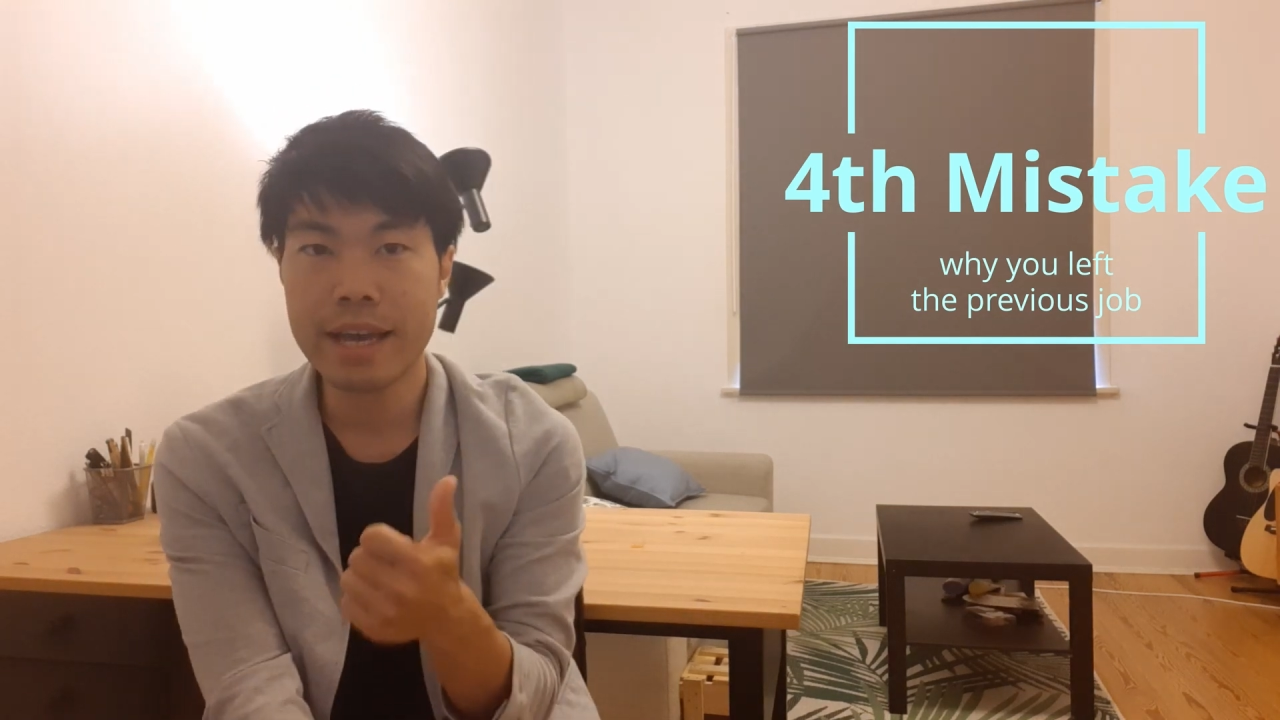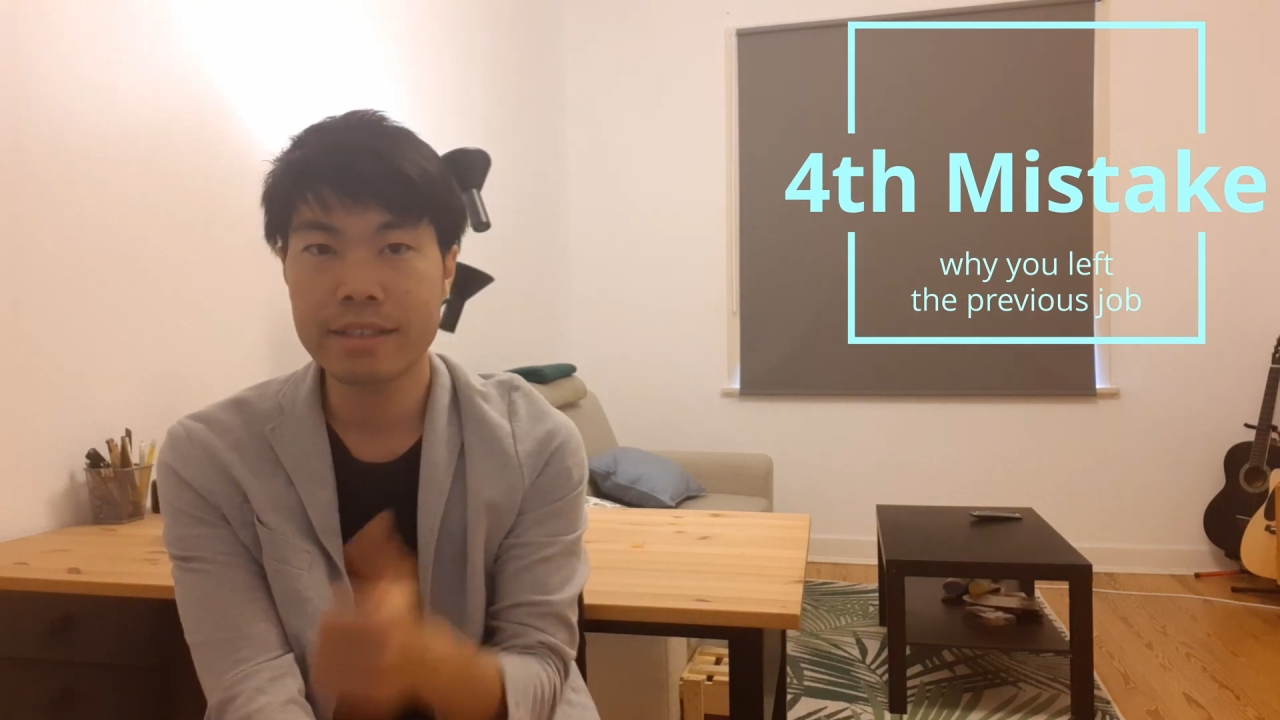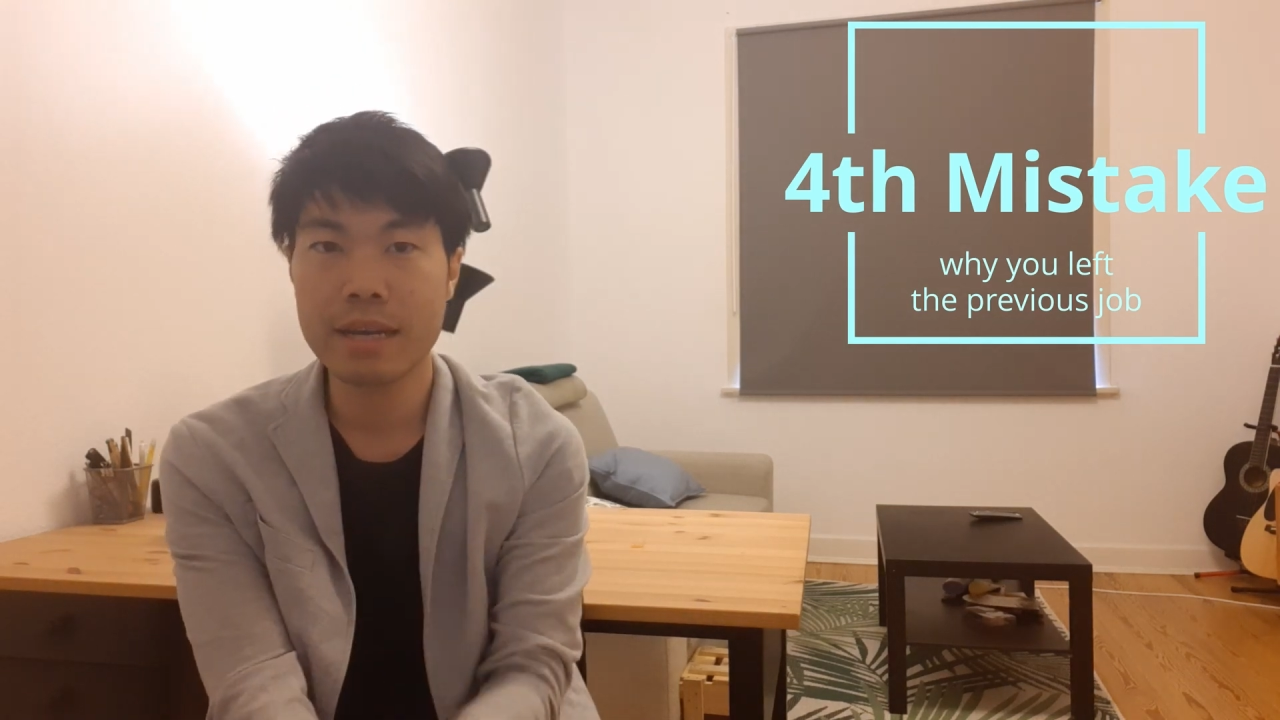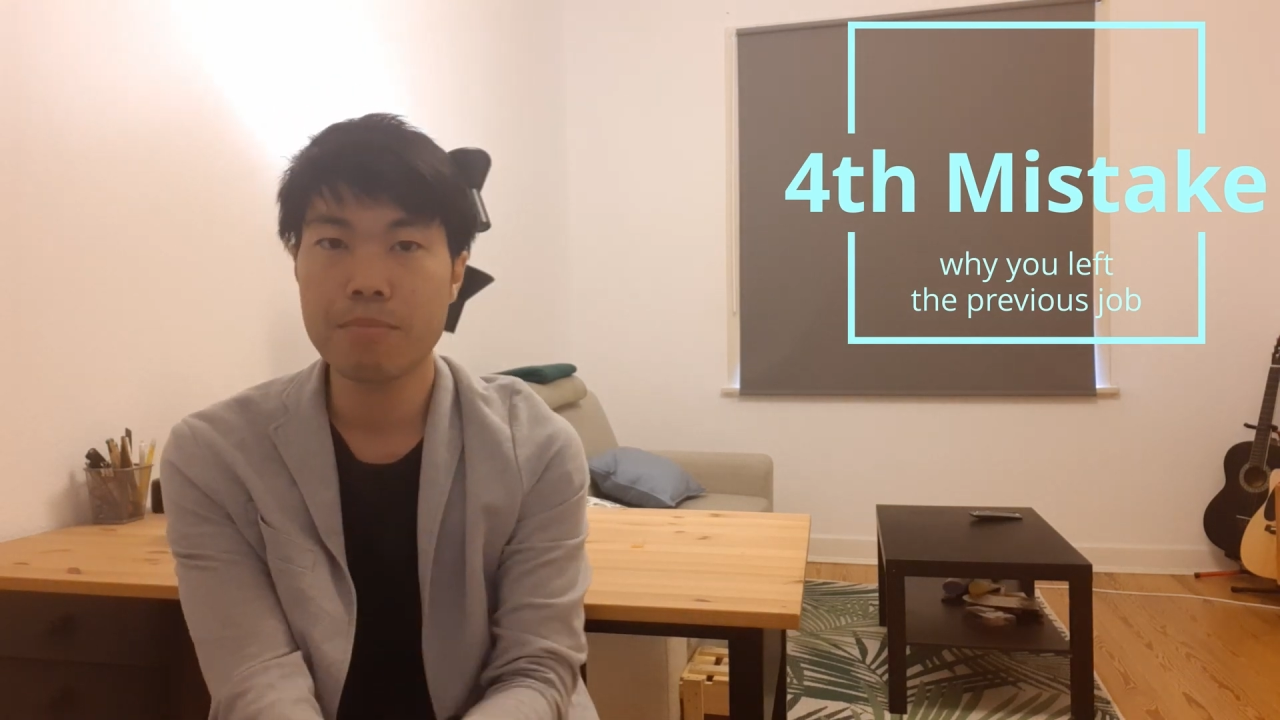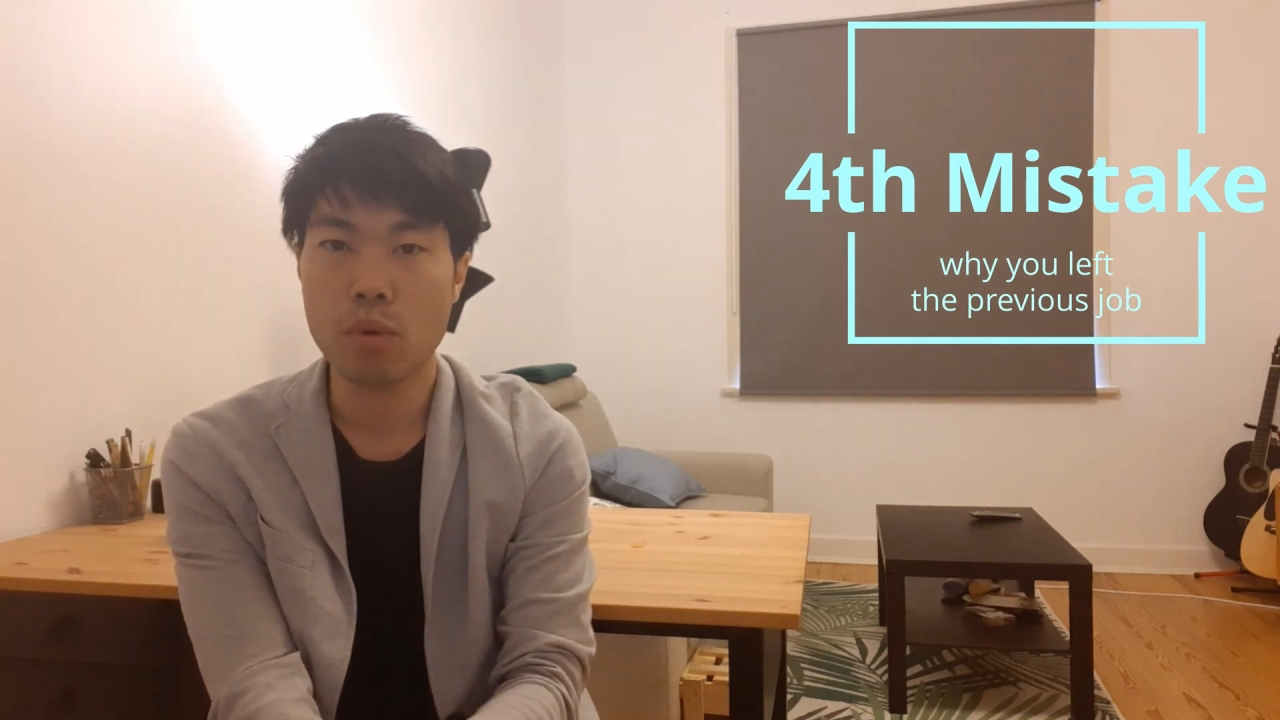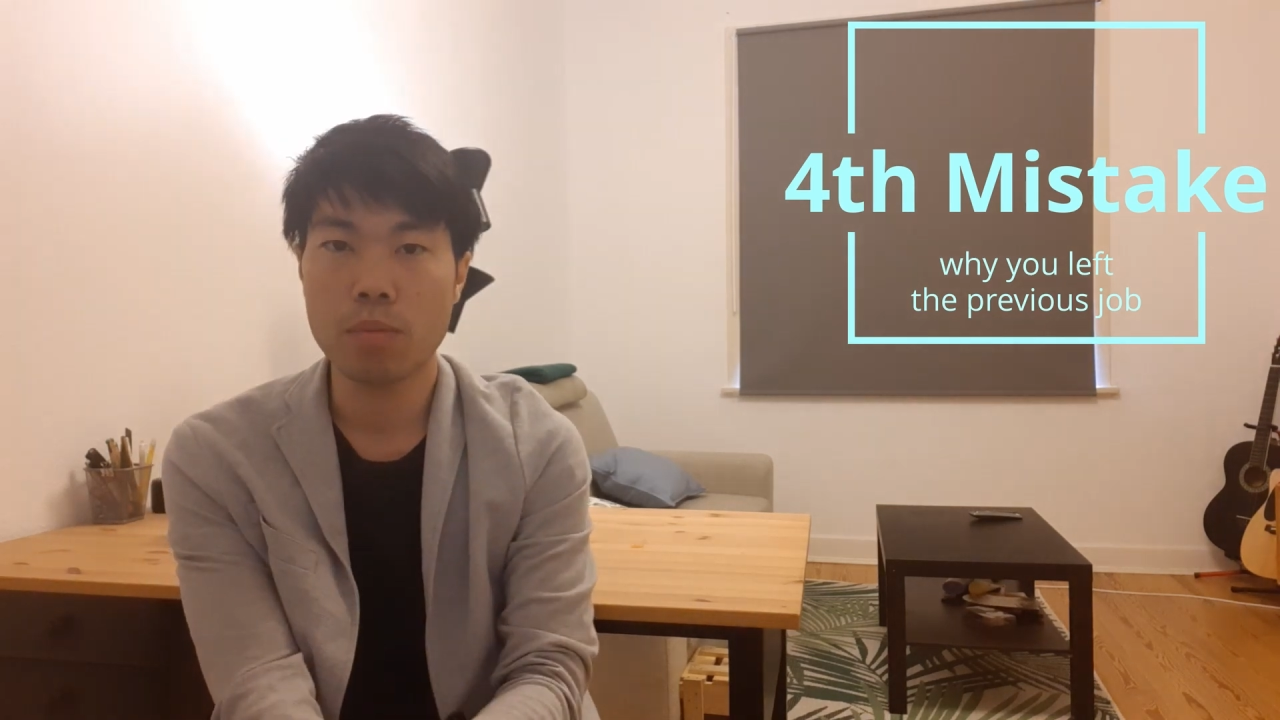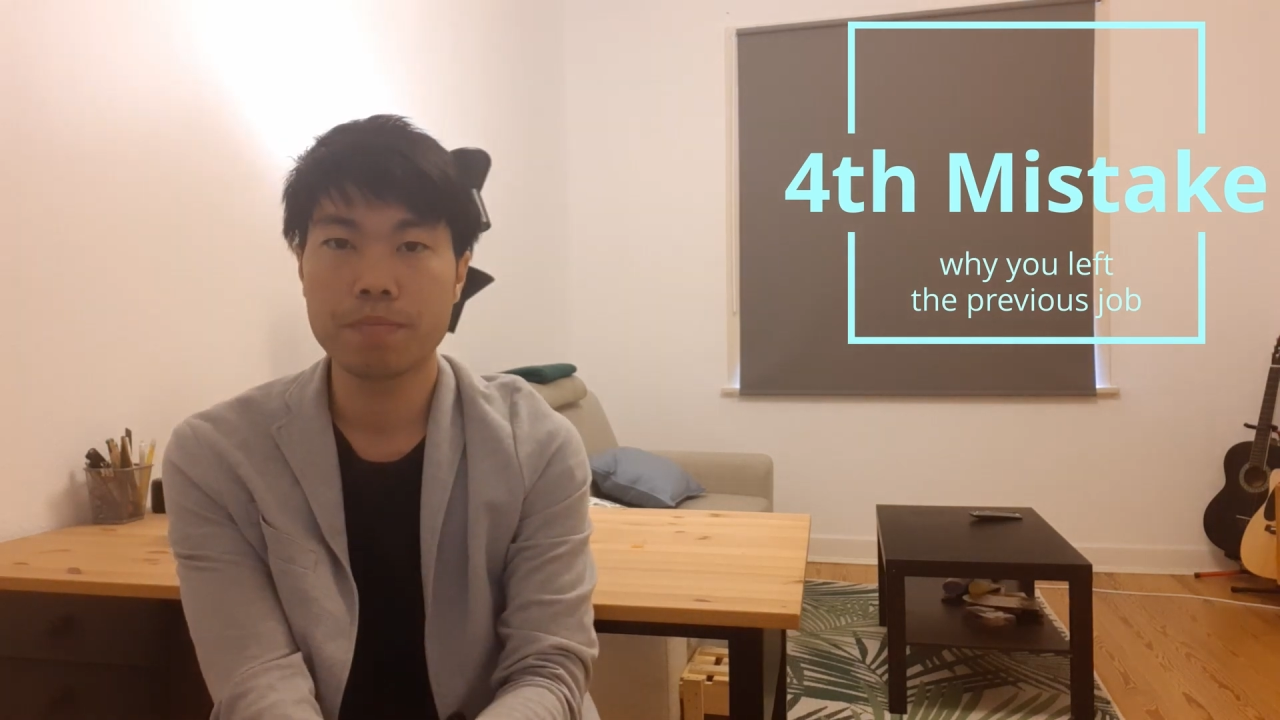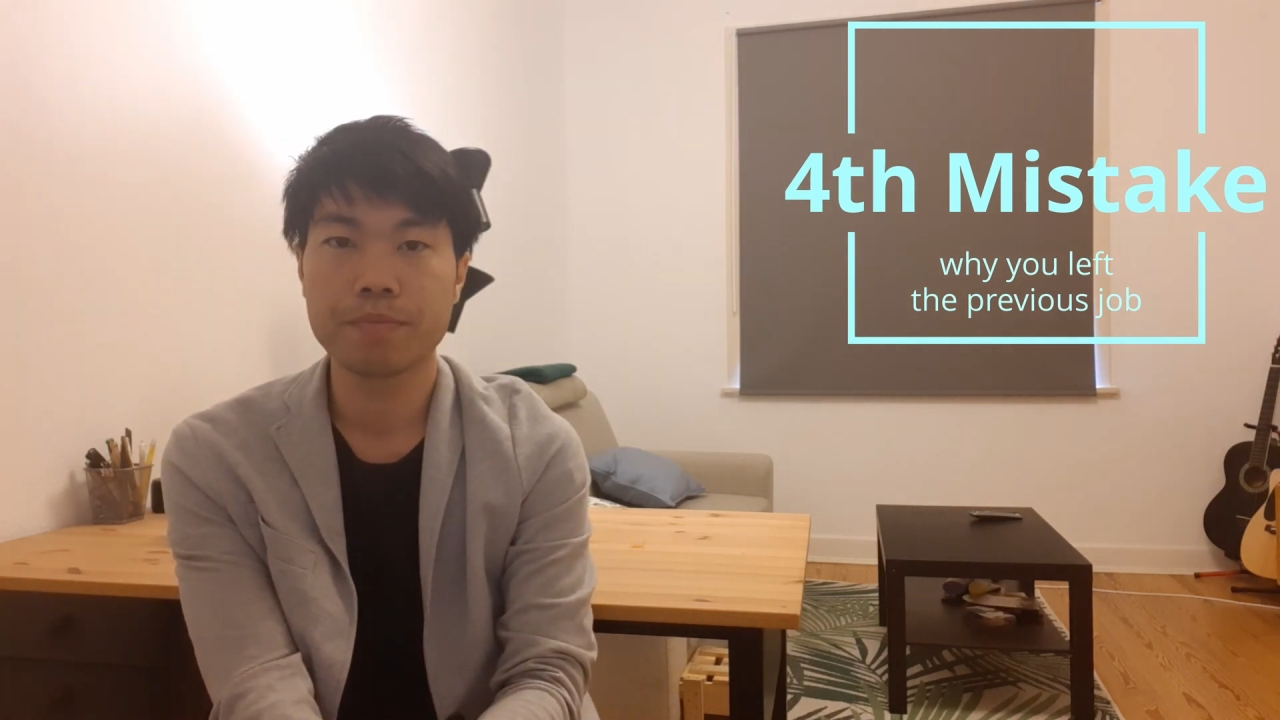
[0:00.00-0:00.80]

example,